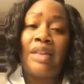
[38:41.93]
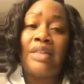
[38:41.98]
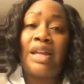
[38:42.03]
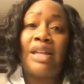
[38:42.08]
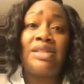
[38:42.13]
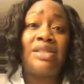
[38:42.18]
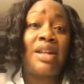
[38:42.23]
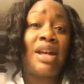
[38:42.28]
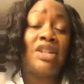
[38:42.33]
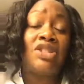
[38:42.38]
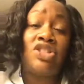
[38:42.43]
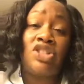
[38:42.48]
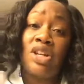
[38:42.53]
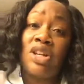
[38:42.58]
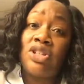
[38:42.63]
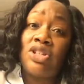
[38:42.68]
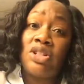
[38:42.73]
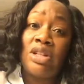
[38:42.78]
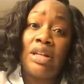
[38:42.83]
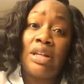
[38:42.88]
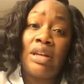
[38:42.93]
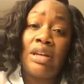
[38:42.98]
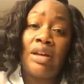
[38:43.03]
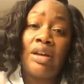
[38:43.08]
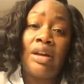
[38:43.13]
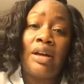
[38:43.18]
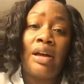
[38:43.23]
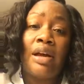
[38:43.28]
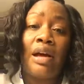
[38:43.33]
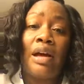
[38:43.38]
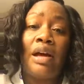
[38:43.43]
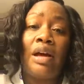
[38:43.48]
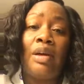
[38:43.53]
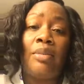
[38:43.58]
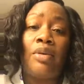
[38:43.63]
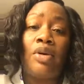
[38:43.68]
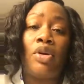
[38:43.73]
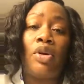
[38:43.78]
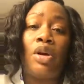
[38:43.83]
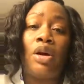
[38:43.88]
that's not judging
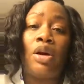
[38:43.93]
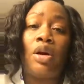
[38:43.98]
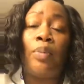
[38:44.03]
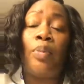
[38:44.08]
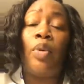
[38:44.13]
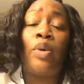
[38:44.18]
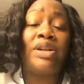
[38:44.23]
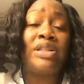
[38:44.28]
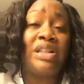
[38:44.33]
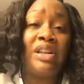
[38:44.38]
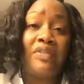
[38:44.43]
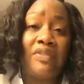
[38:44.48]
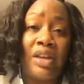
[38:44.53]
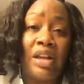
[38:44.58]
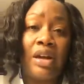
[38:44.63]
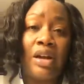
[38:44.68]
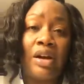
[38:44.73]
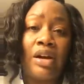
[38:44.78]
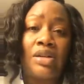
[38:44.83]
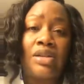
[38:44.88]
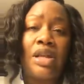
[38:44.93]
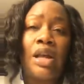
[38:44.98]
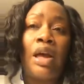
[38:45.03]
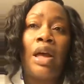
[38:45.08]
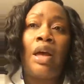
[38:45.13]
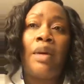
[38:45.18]
or pointing fingers,